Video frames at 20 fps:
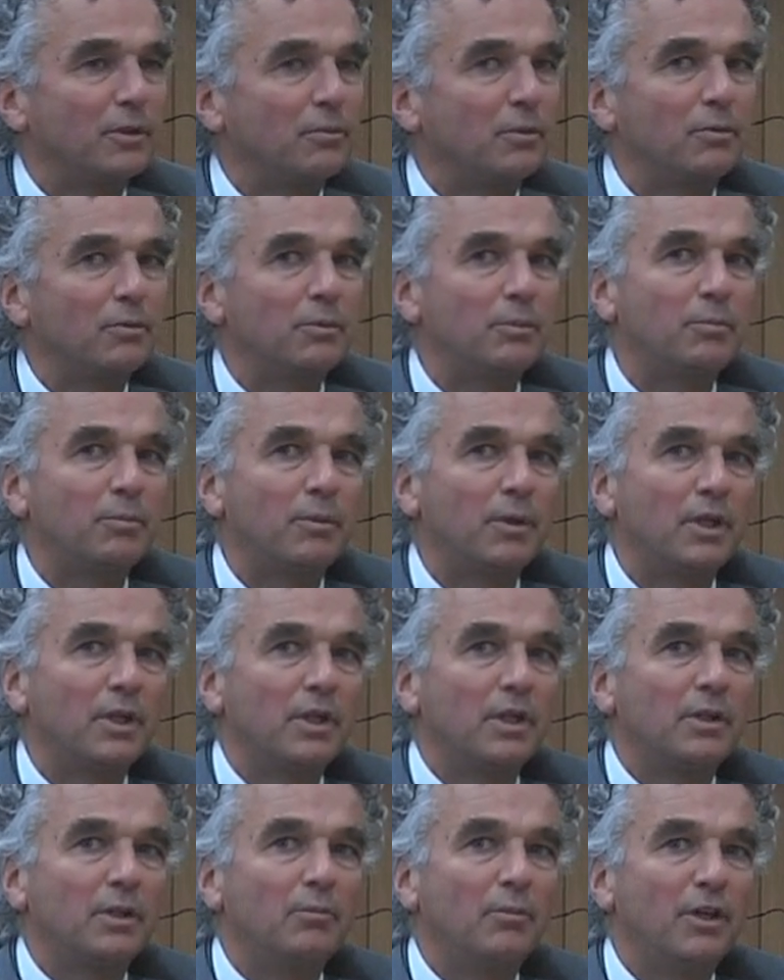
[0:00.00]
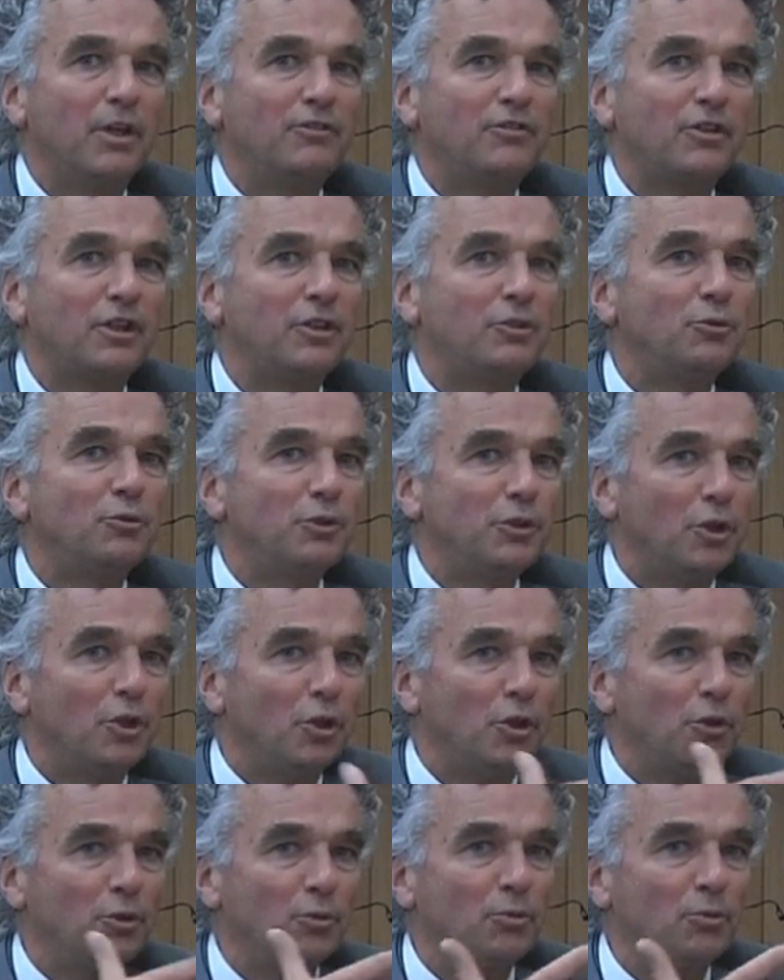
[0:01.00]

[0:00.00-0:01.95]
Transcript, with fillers: What what we basically do, the